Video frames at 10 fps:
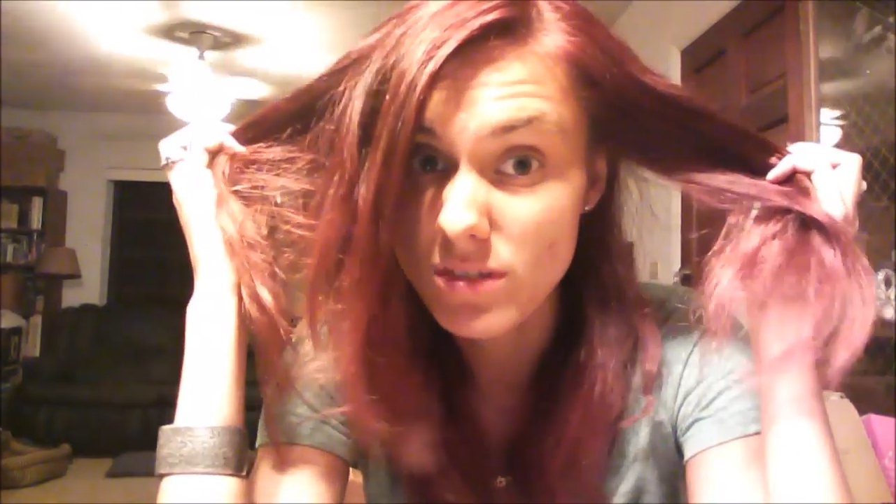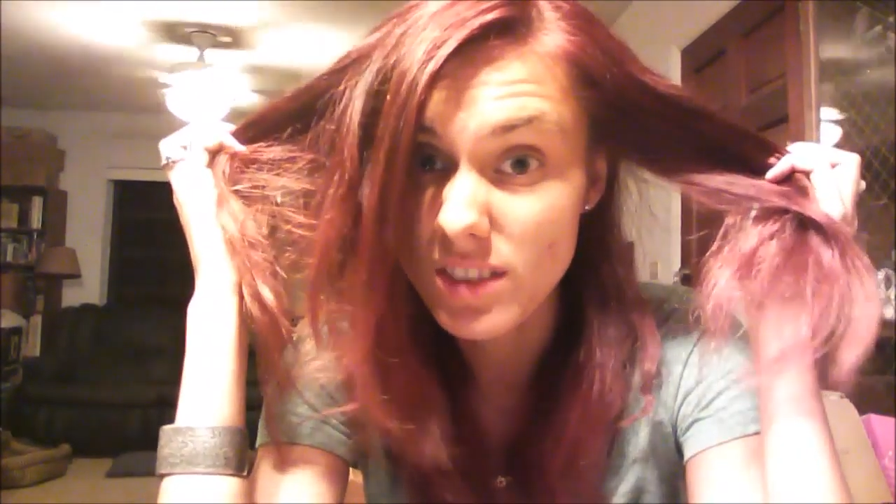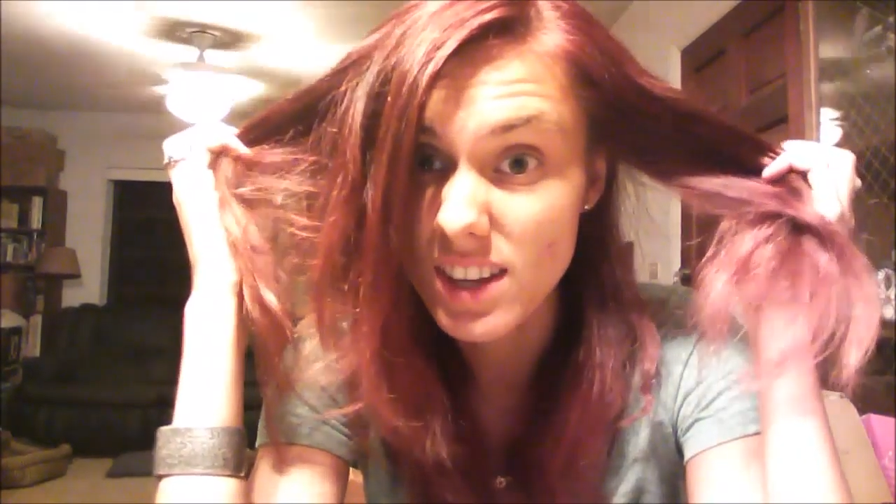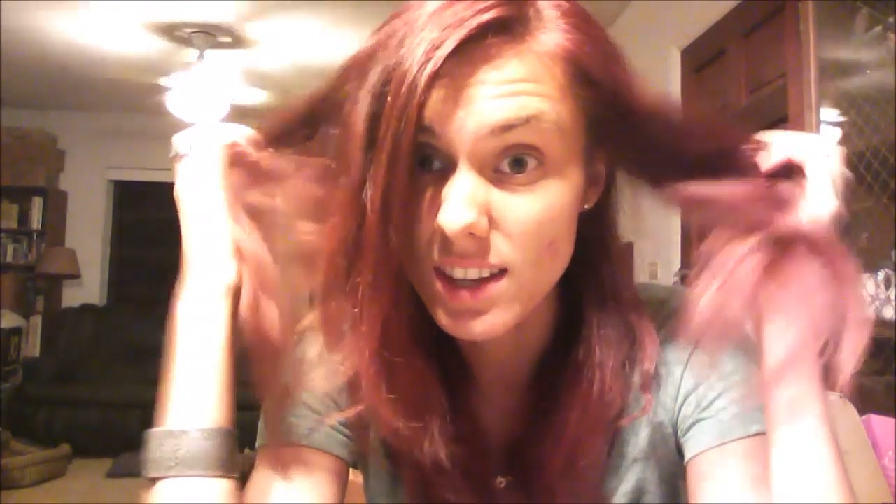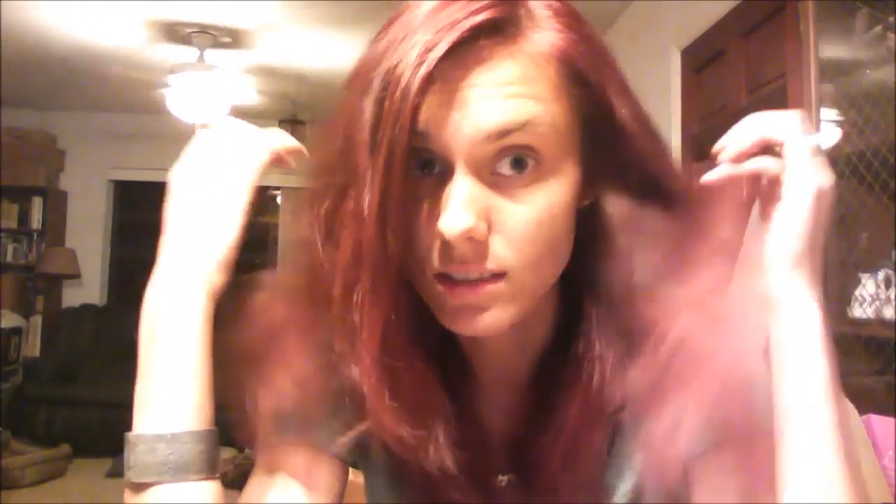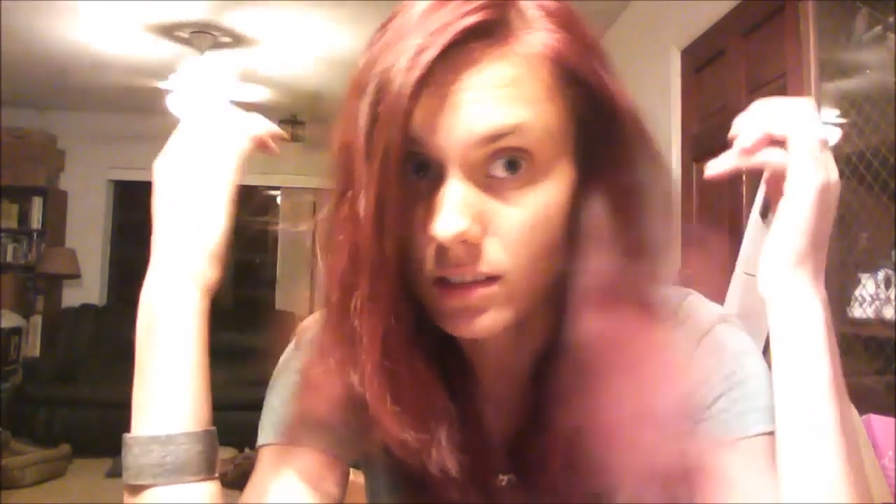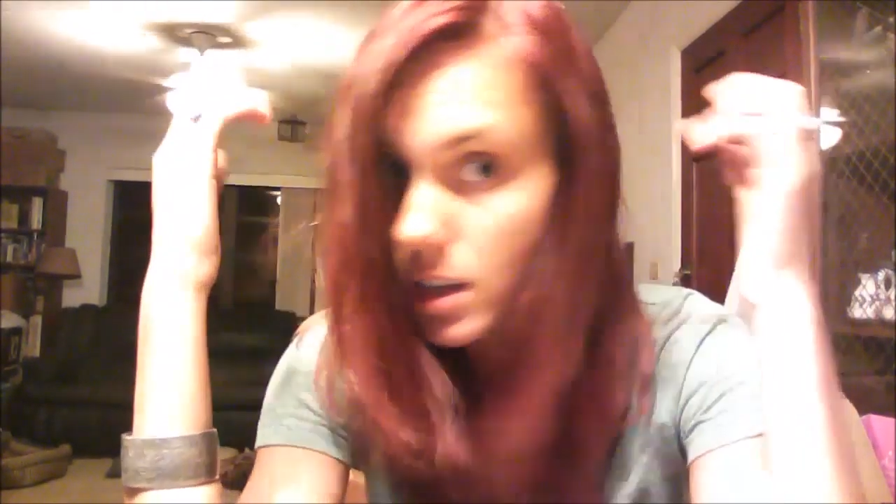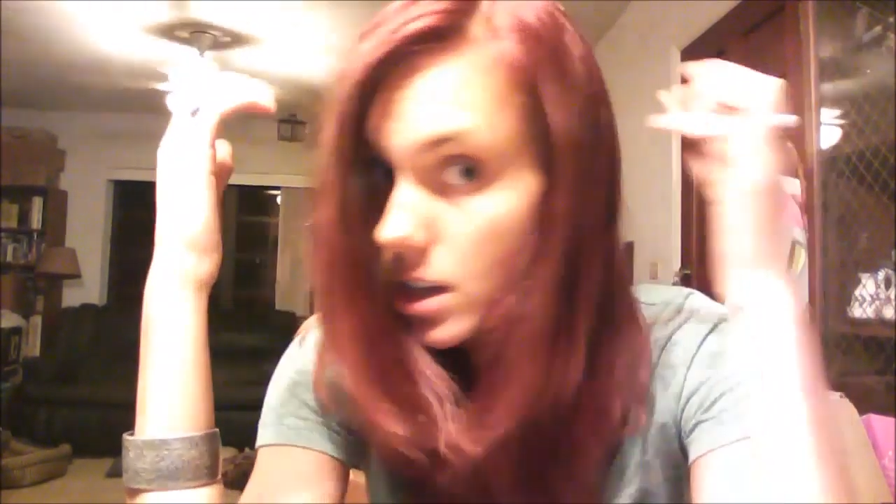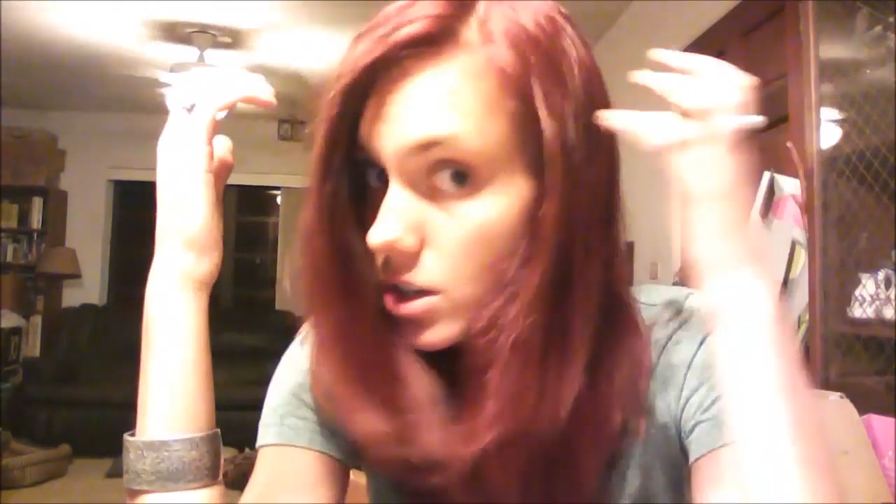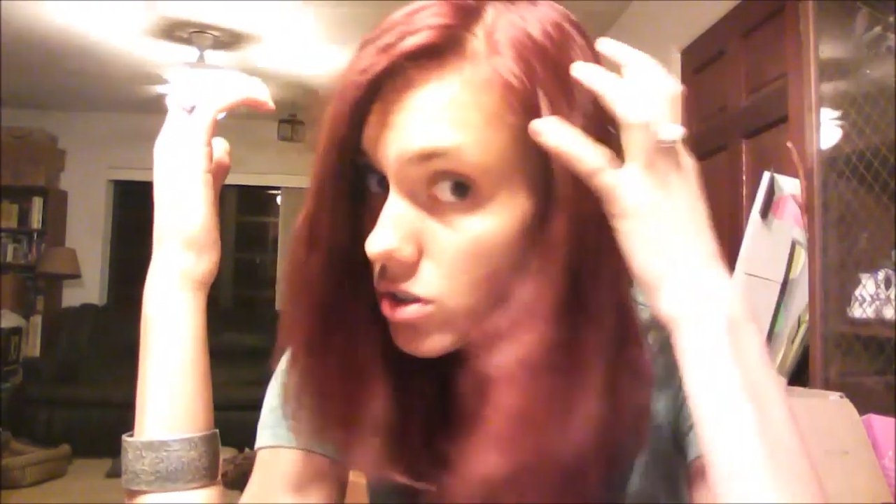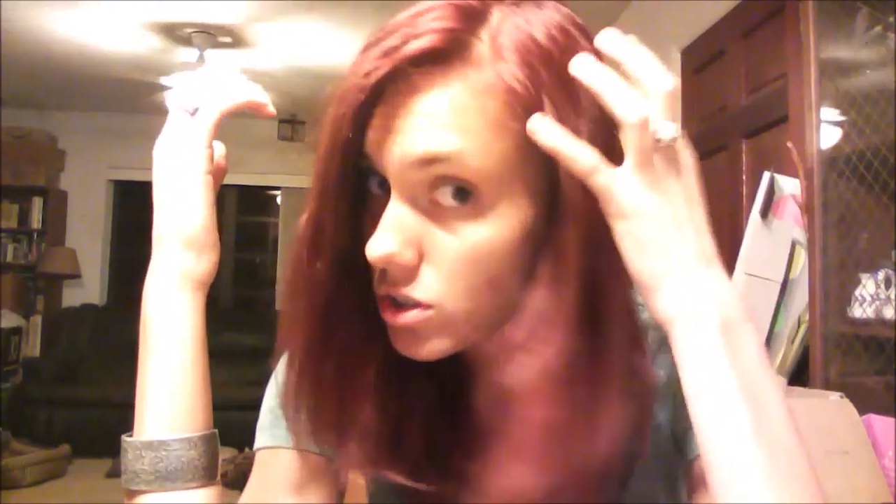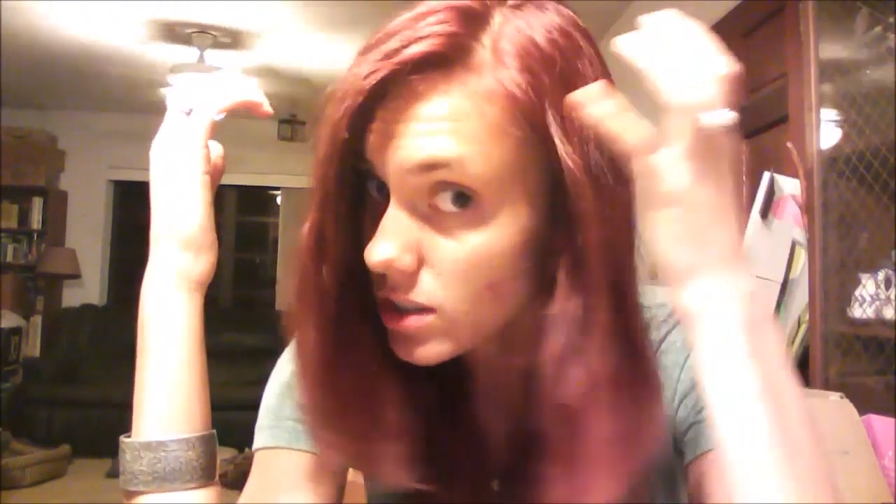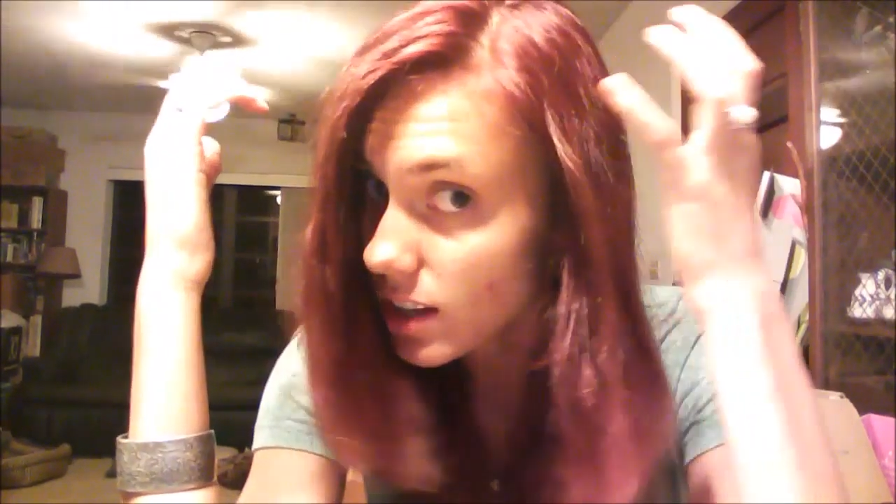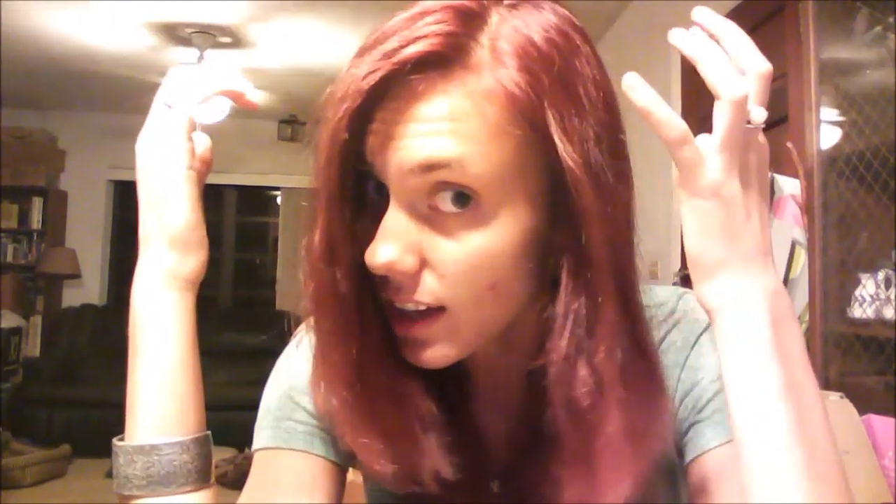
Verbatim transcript: poofy and just